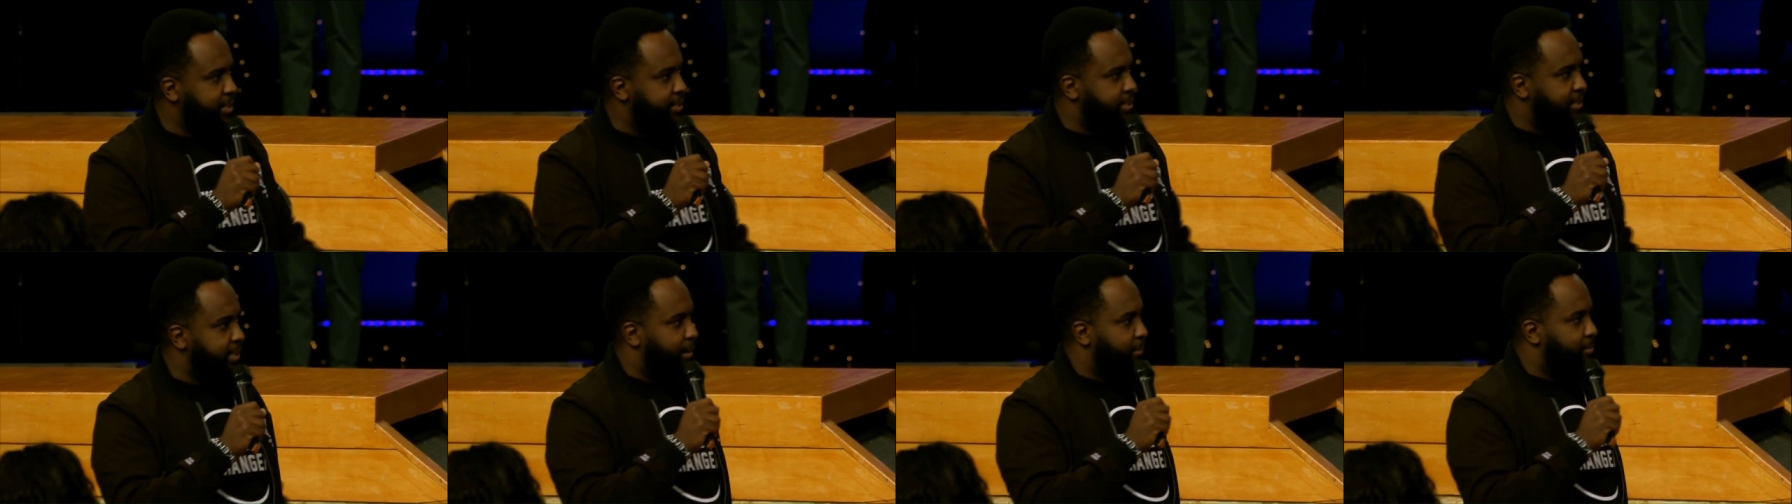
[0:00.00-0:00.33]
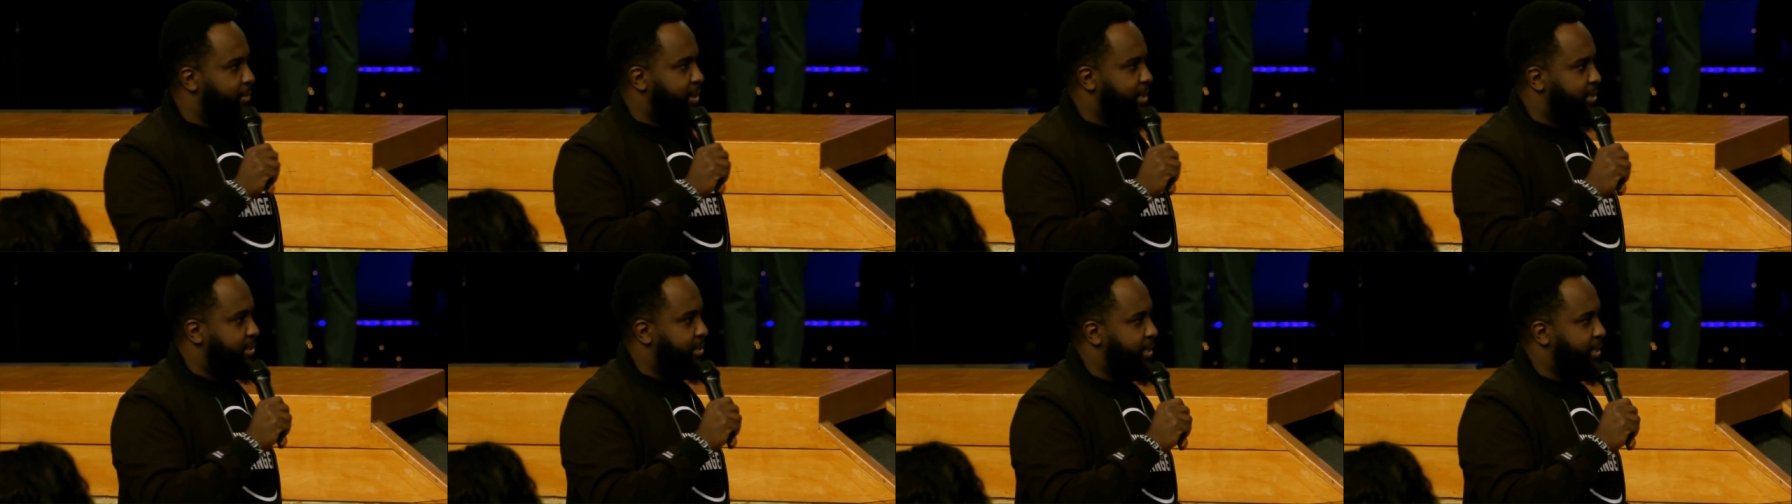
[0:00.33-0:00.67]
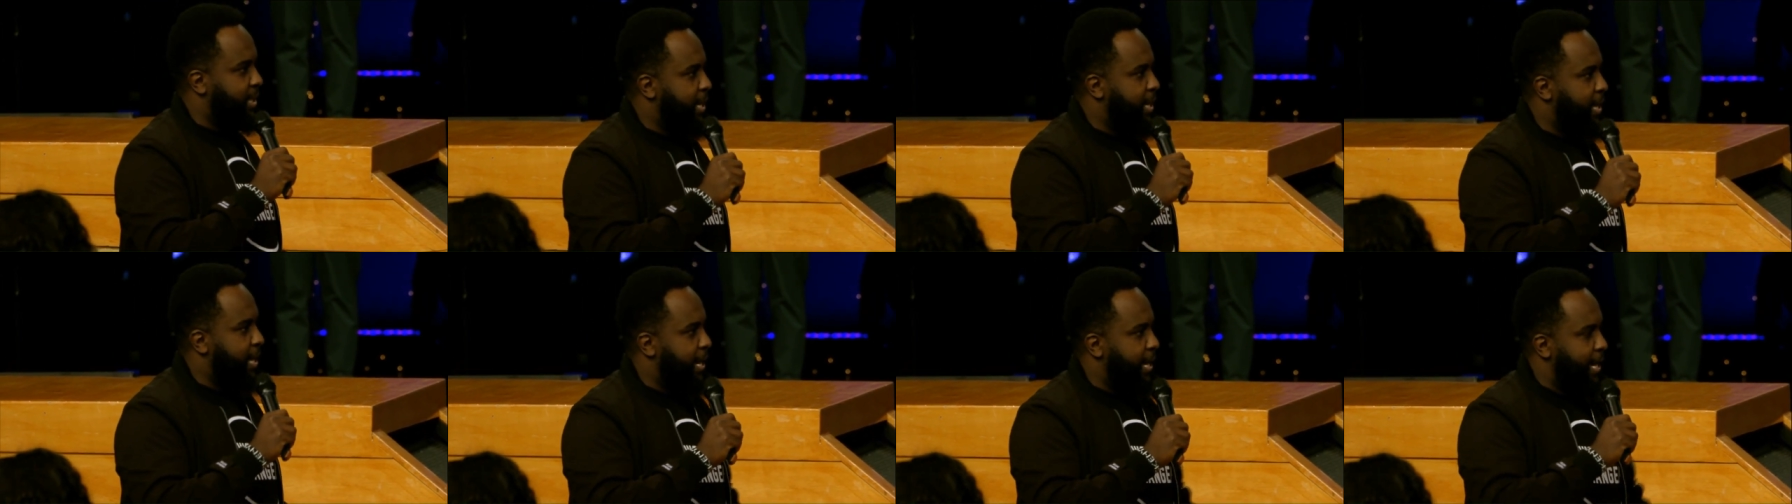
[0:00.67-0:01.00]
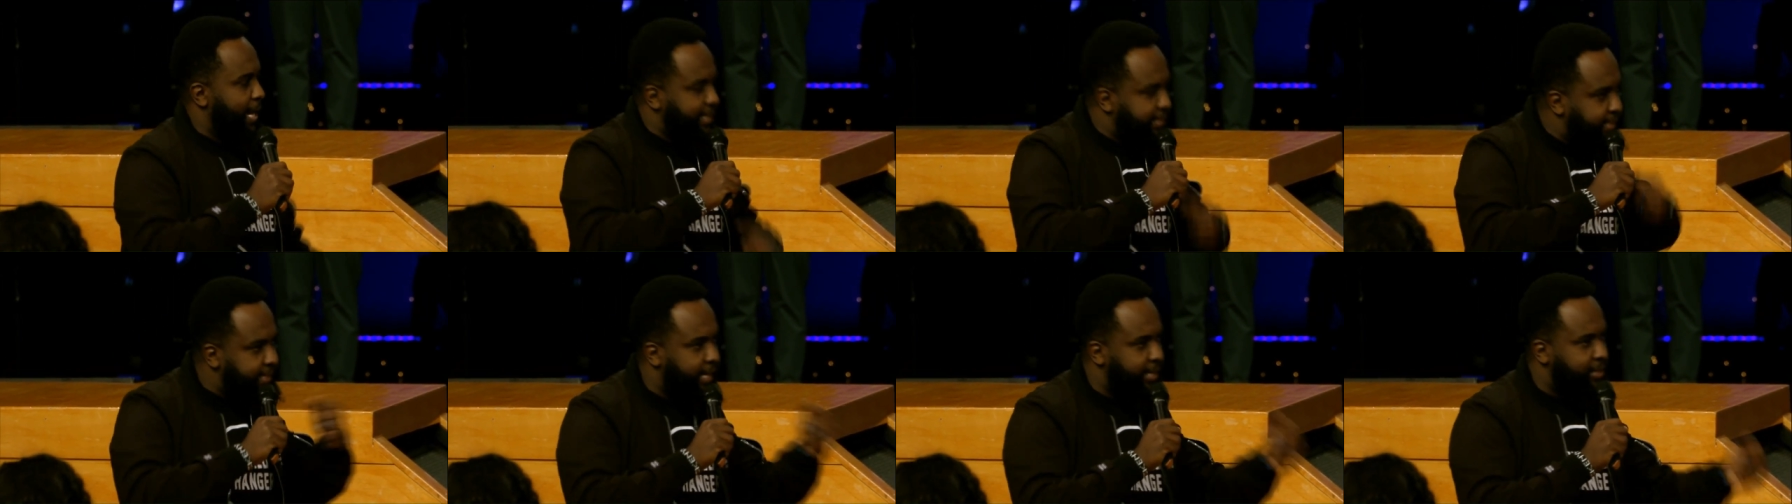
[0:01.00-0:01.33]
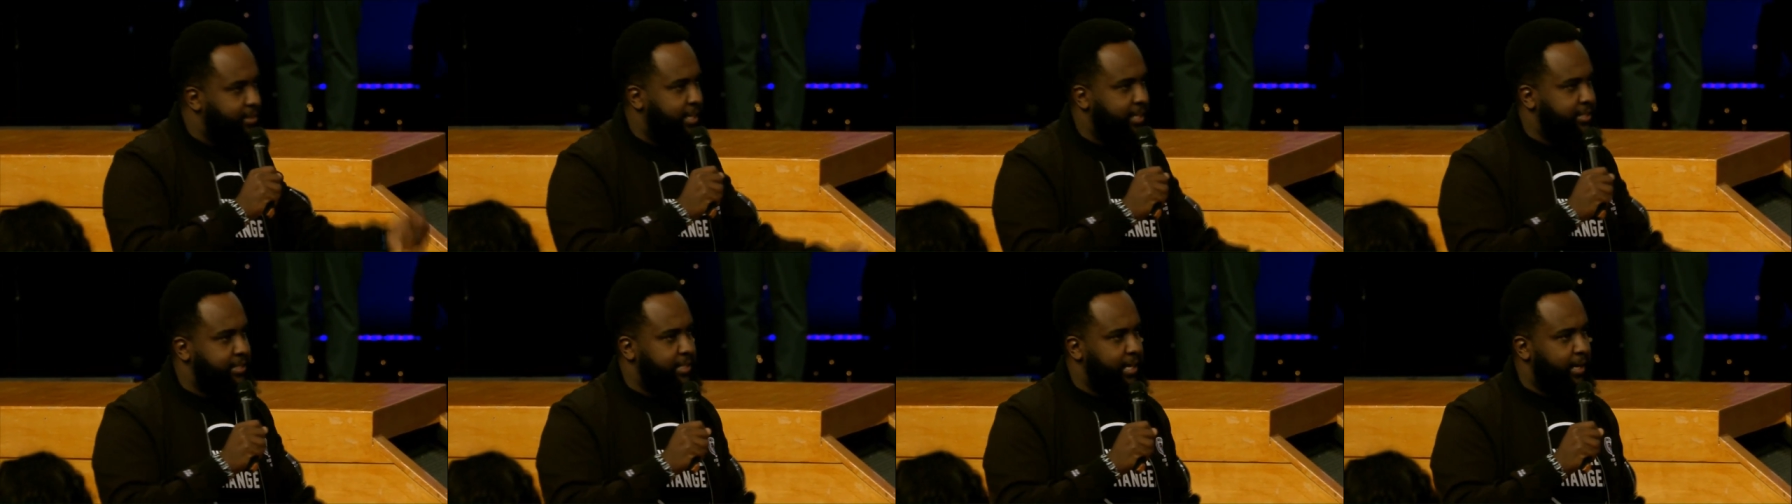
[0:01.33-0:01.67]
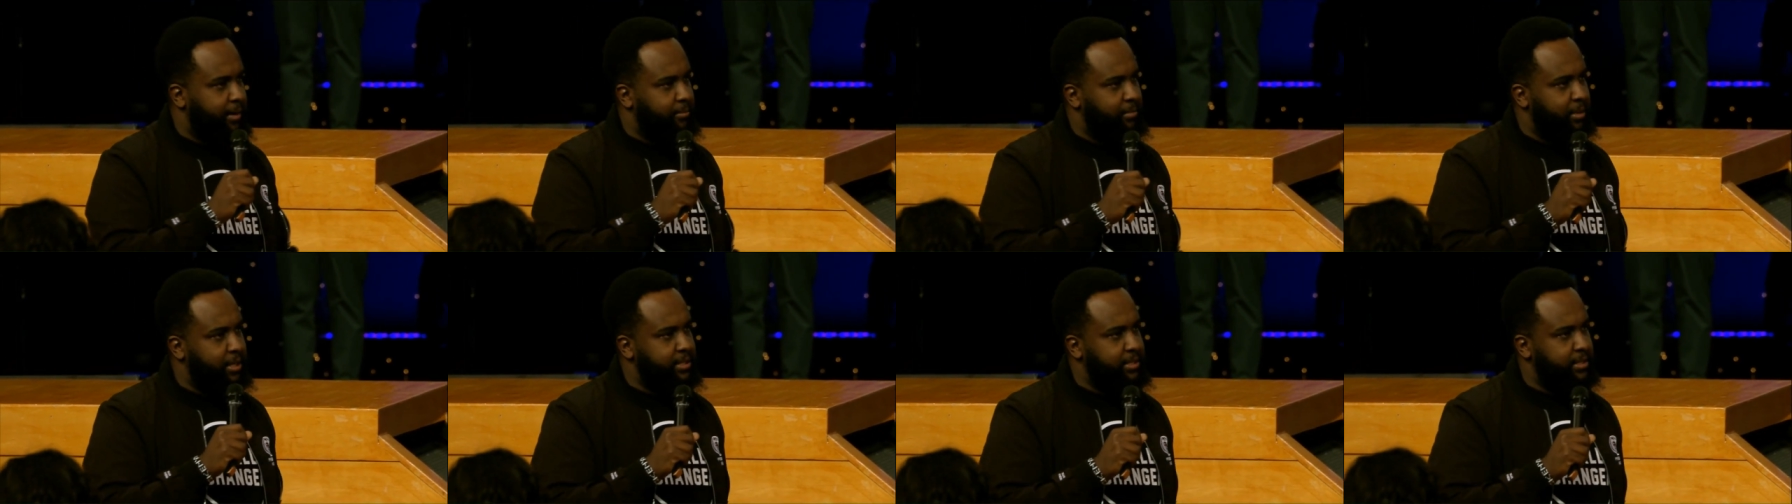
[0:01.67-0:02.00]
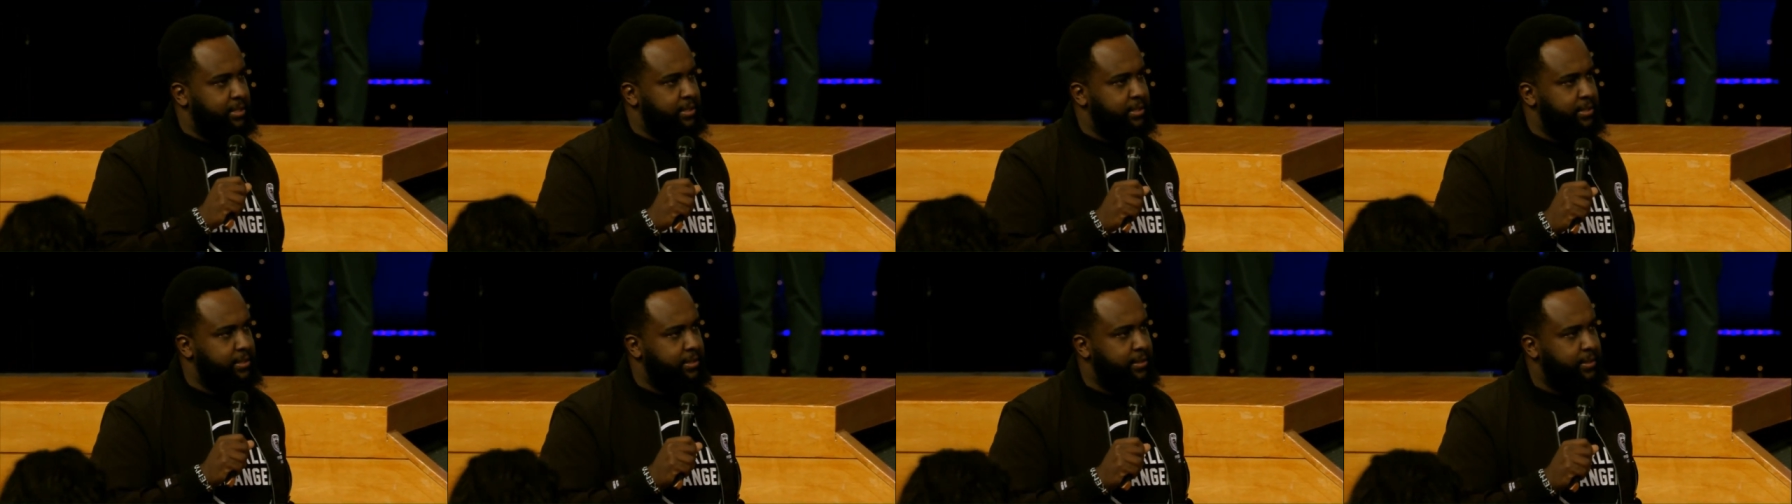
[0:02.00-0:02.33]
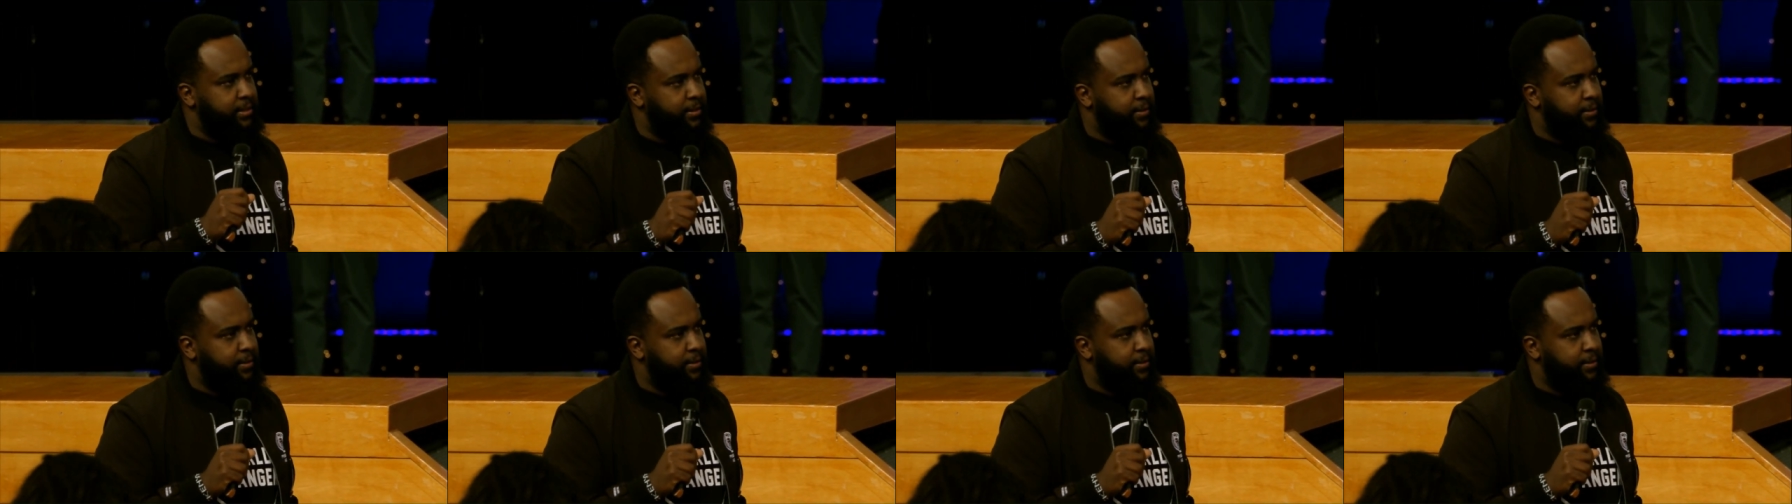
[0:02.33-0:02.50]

sermons, listening to the sermons.